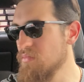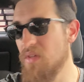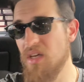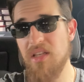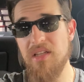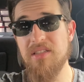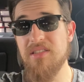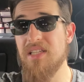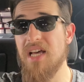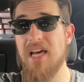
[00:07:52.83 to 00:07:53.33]

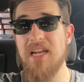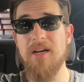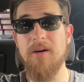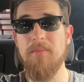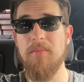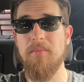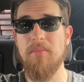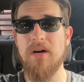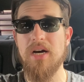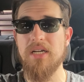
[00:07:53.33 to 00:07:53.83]
And it's not
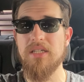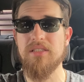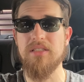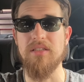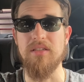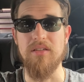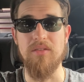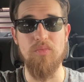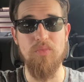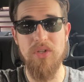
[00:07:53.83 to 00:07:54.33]
helping
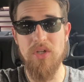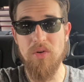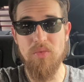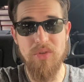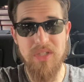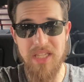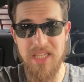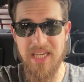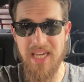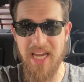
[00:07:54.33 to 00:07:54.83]
boxing. We don't
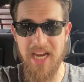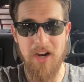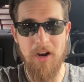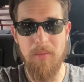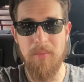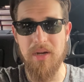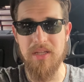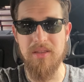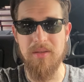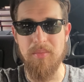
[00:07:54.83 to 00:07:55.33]
really care
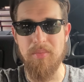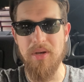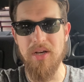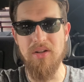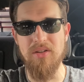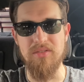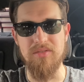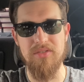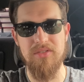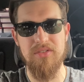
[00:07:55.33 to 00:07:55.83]
about the
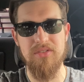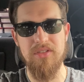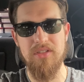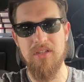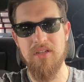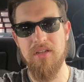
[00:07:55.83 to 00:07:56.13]
belts.